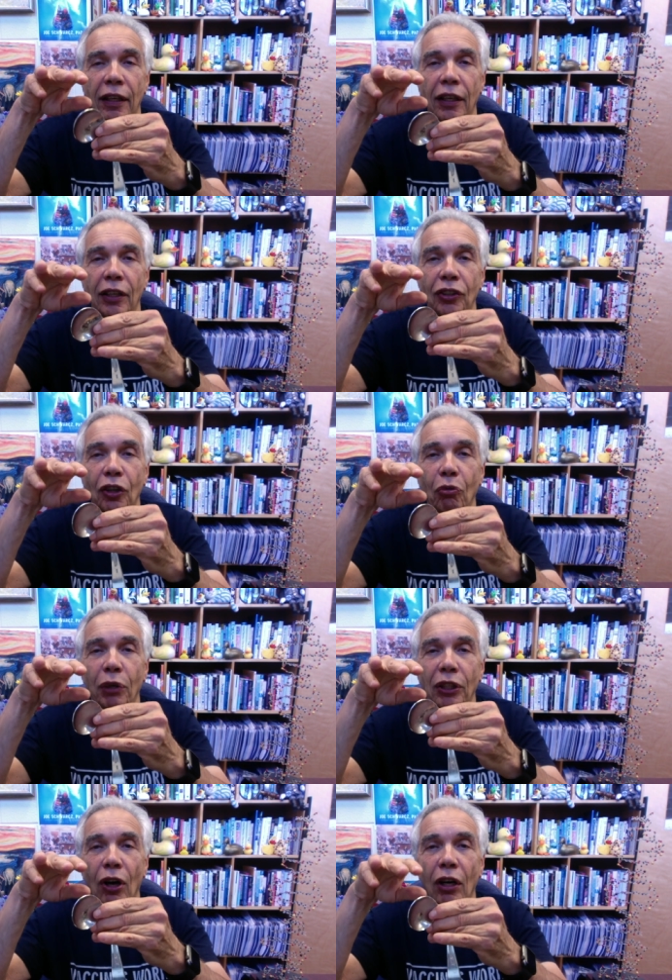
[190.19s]
So we
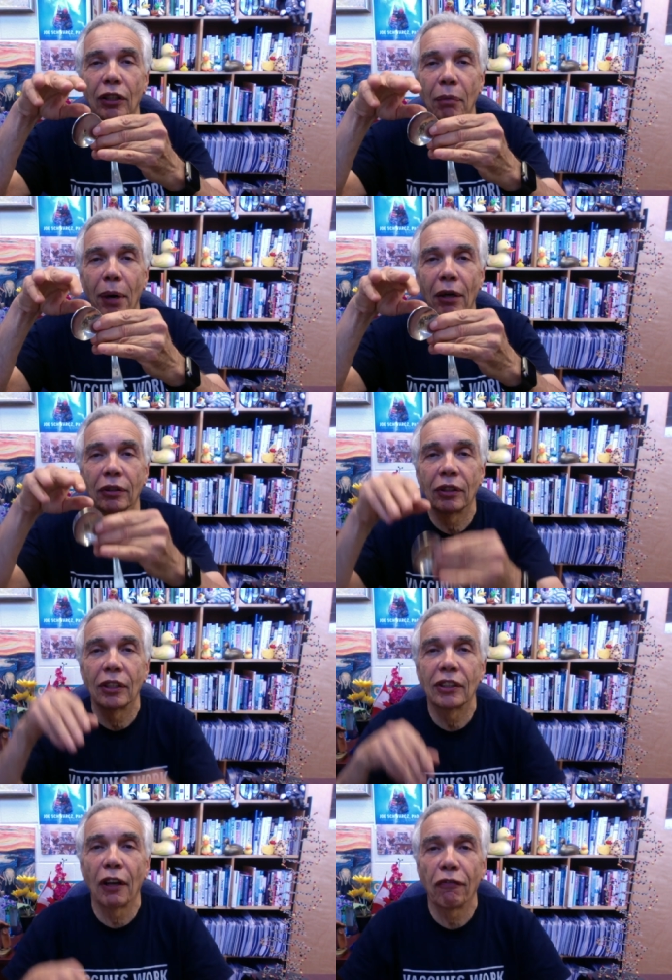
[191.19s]
talked about
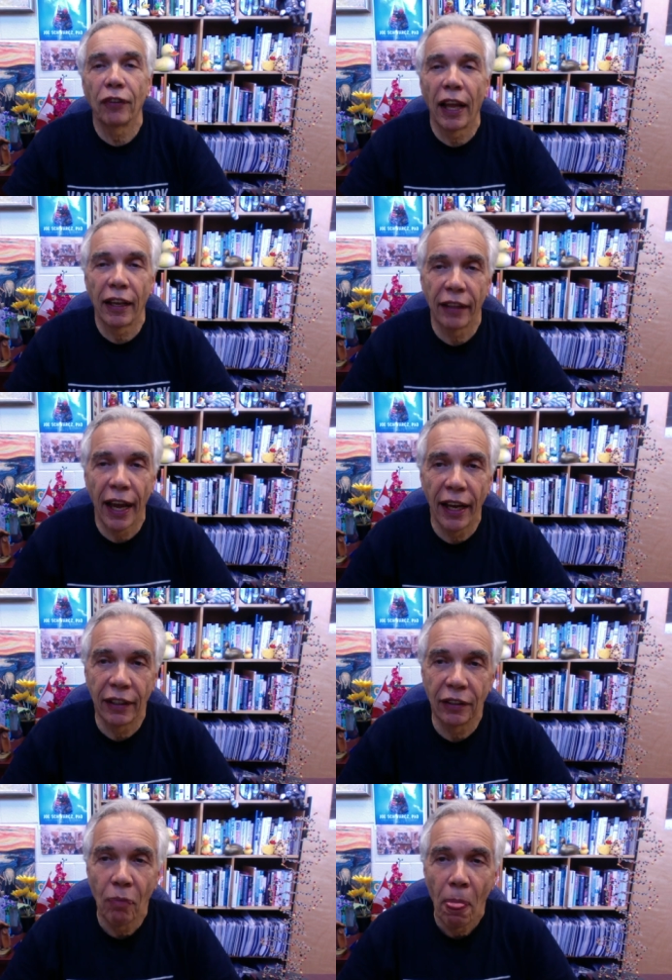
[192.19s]
stuff like
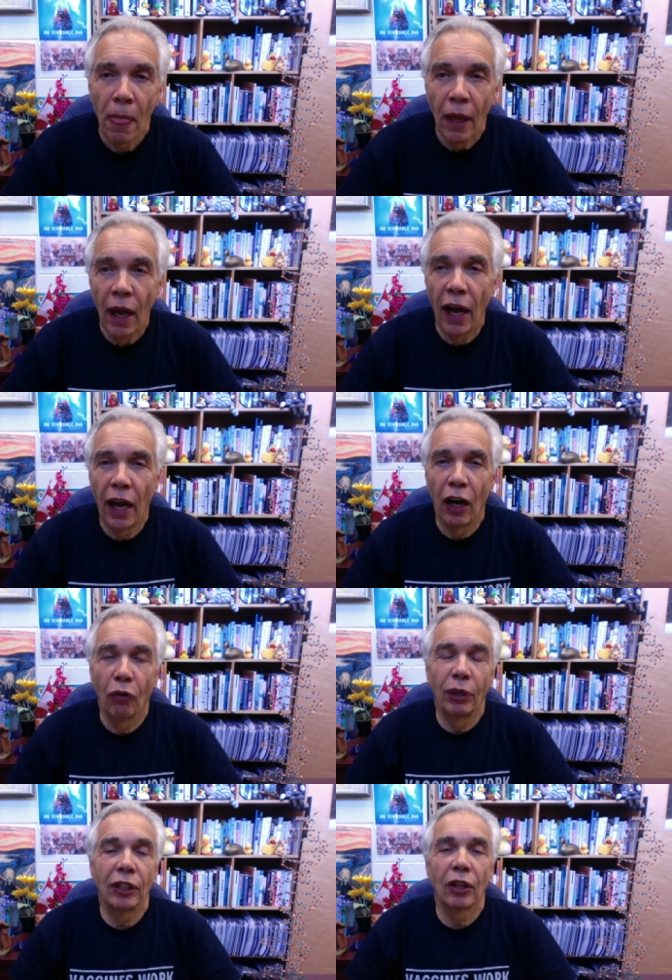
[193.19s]
that.
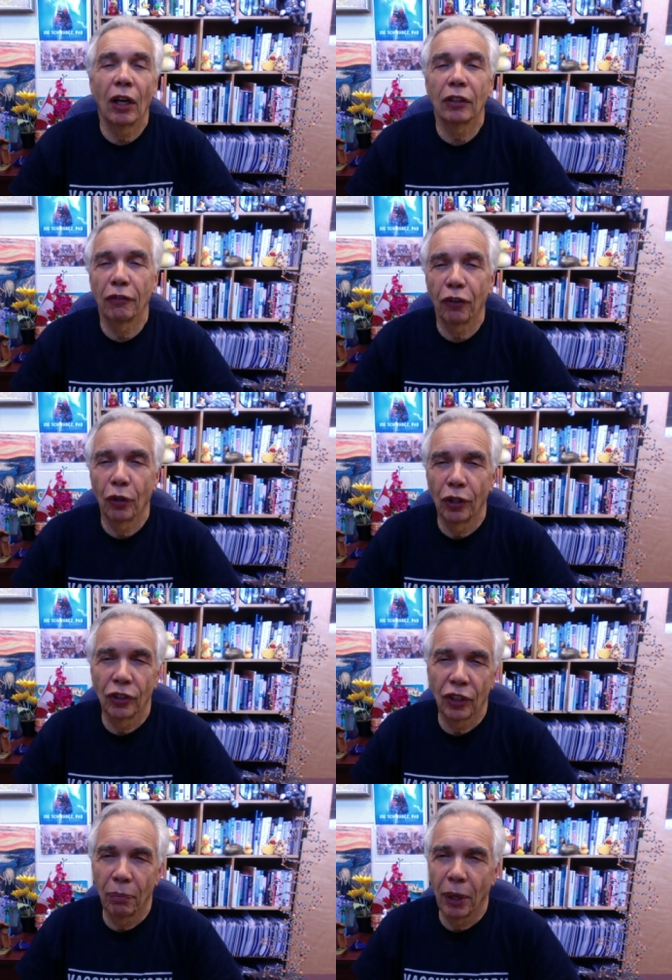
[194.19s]
We talked, of
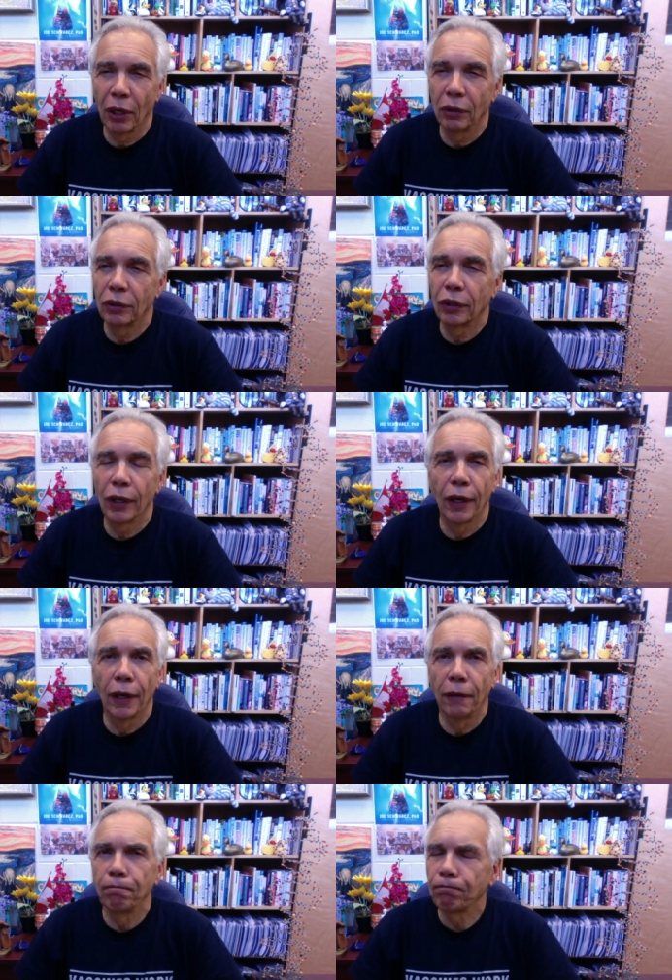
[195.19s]
course, about
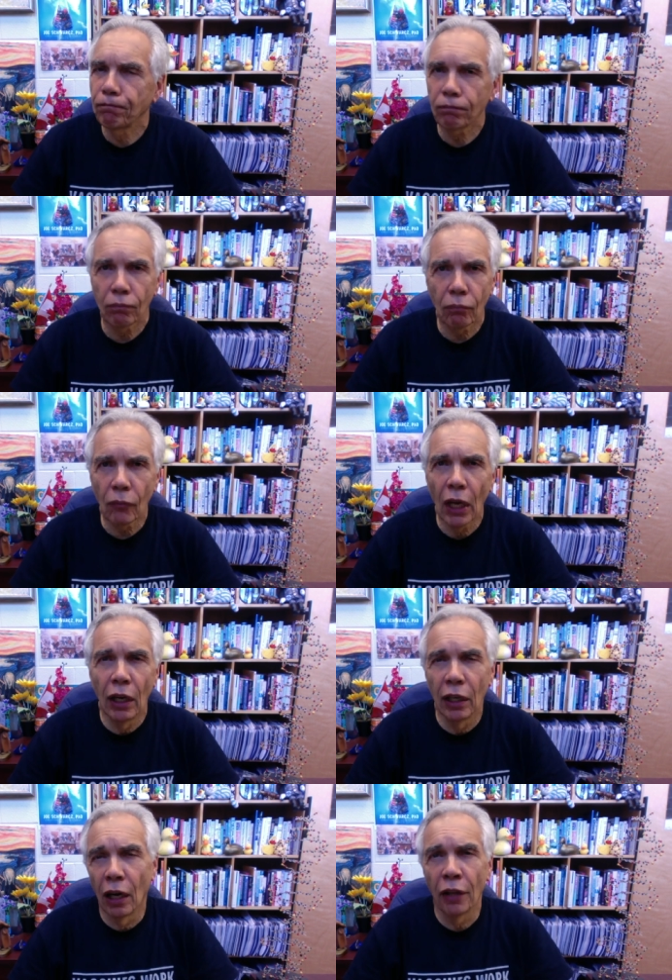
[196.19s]

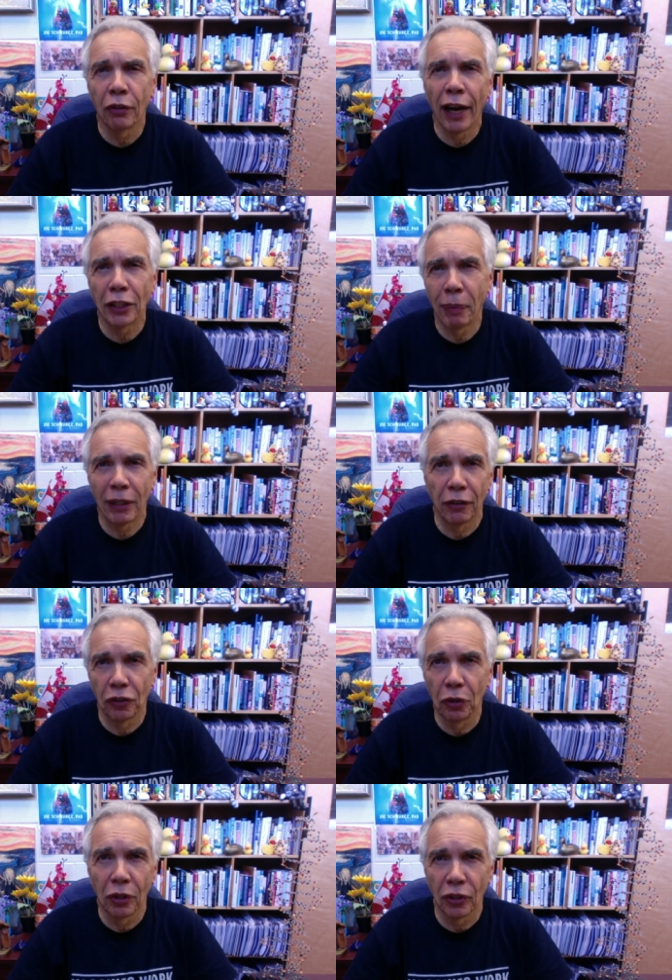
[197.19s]
other aspects of
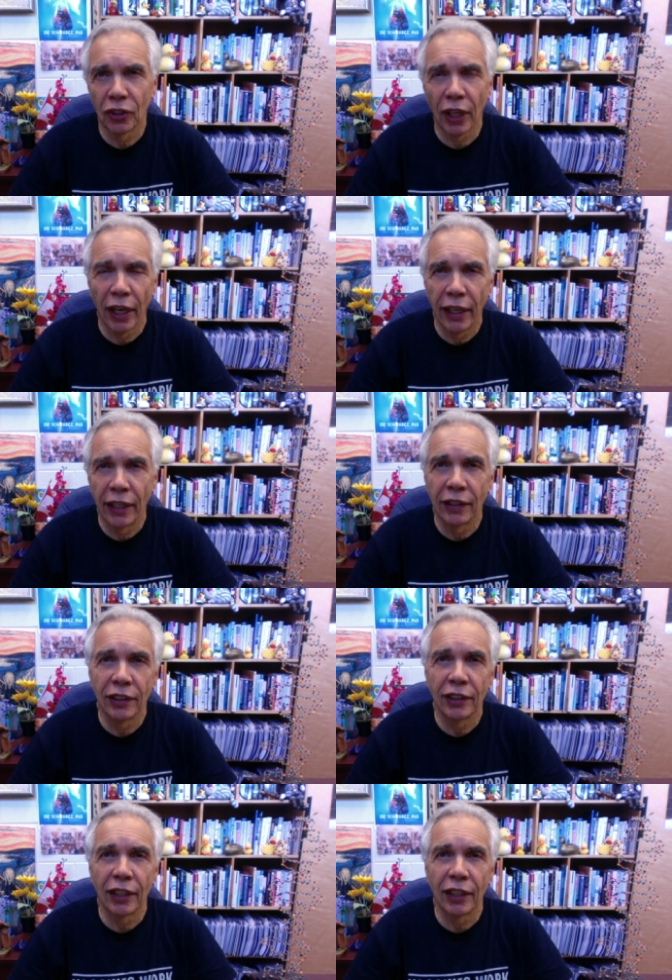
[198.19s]
pseudoscience,